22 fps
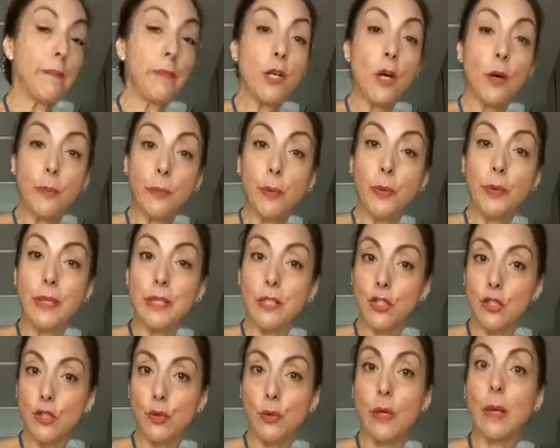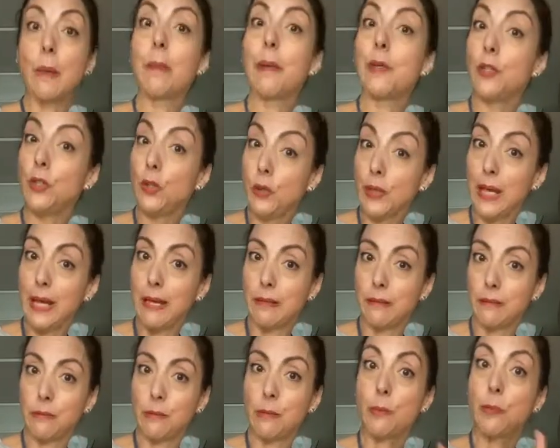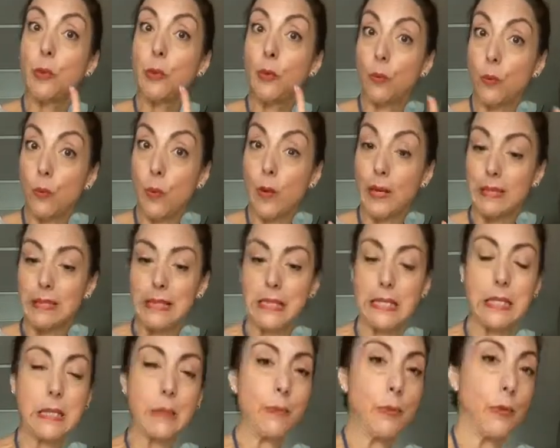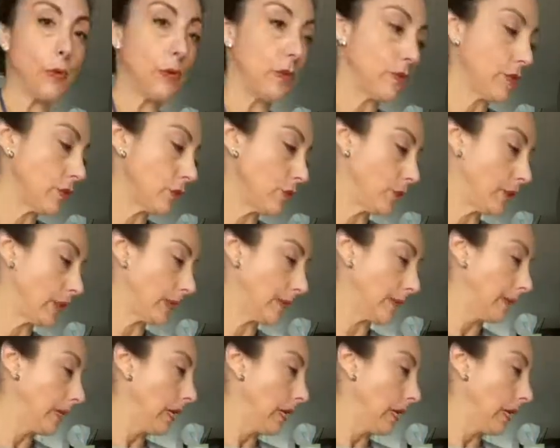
not putting sugar, but you can put 1 teaspoon of sugar.